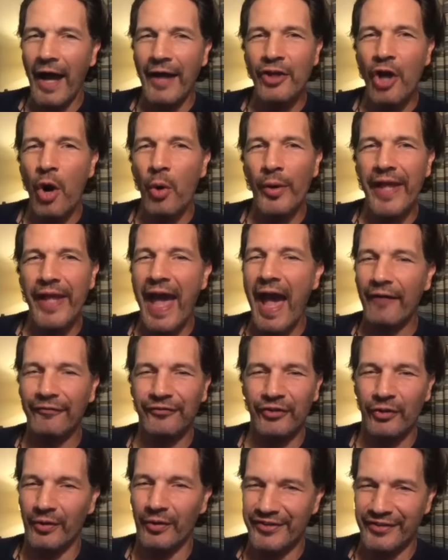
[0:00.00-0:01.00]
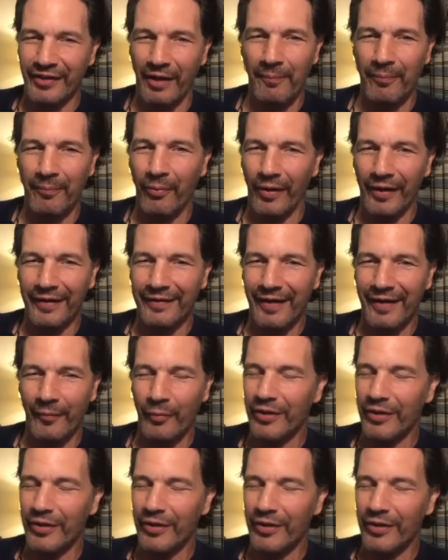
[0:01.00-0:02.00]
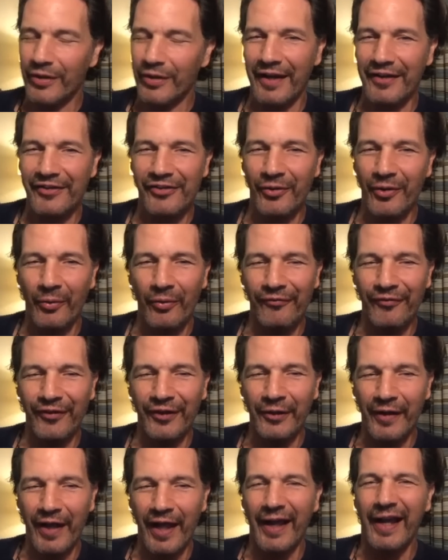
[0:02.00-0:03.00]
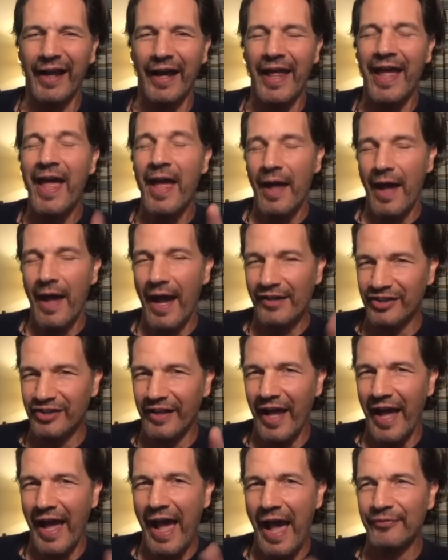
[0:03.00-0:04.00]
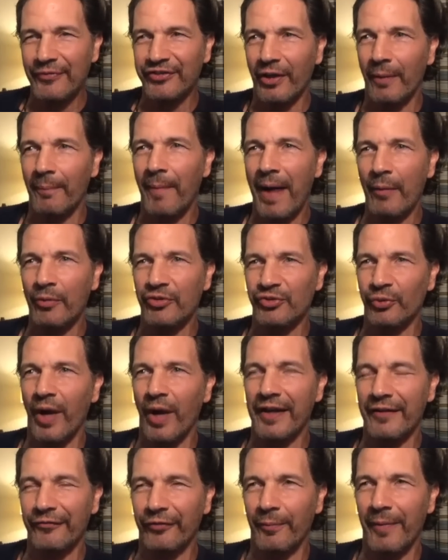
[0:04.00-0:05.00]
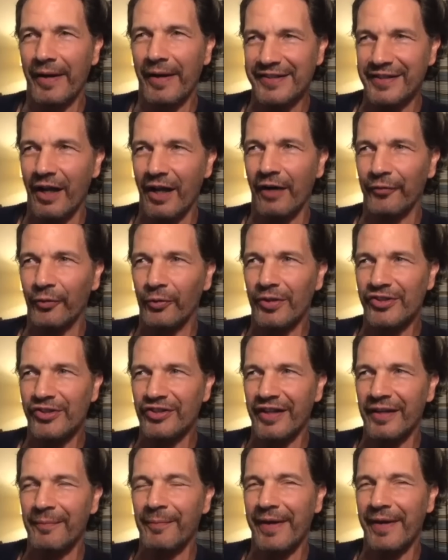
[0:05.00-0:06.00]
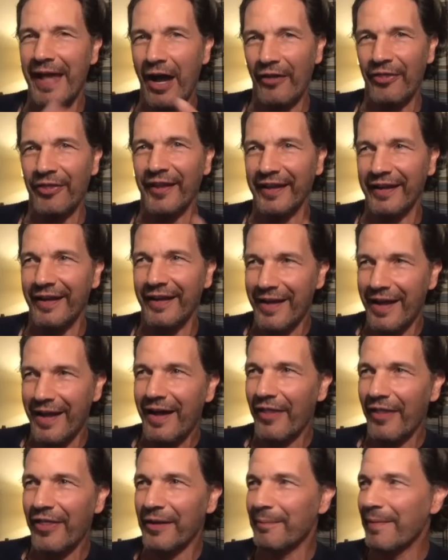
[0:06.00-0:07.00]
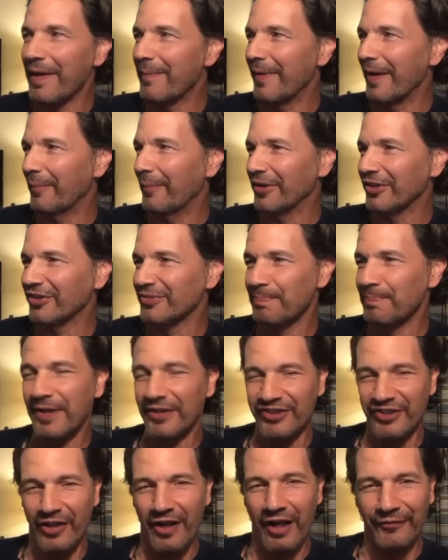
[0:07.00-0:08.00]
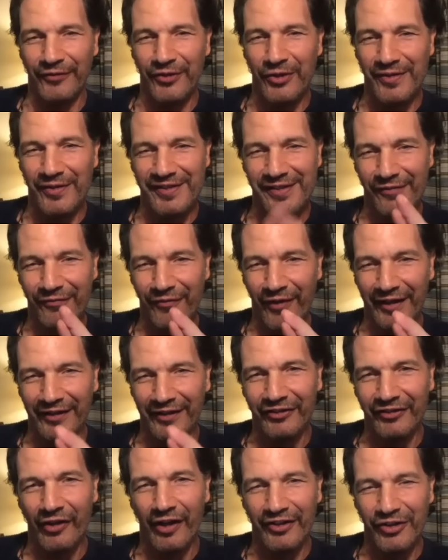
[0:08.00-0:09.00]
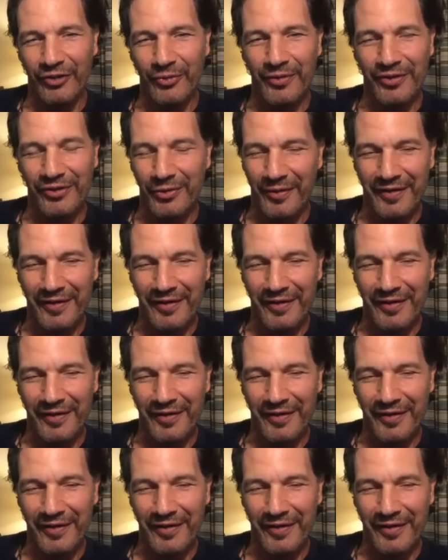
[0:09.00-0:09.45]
know we have to at some point. We got to do it. We'll figure it out. I have something I was writing for myself originally, but now I think maybe I'm going to pitch it off to you and see if I can talk you into it